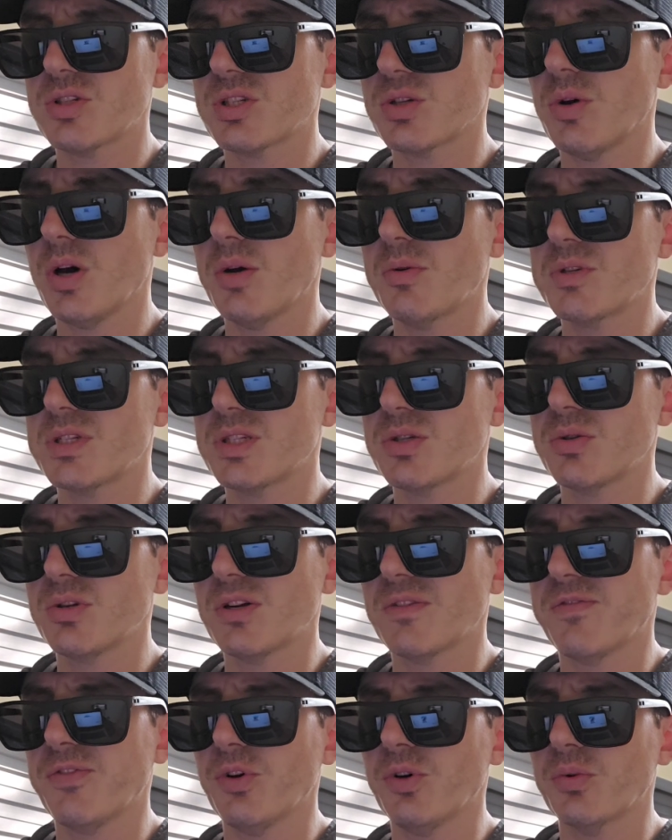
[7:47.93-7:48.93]
so always do
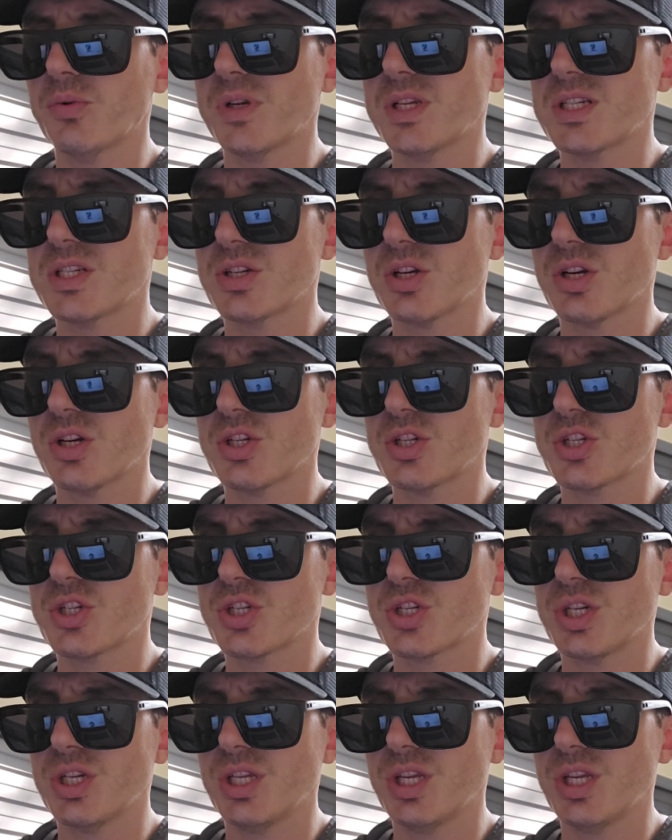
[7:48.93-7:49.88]
your full research.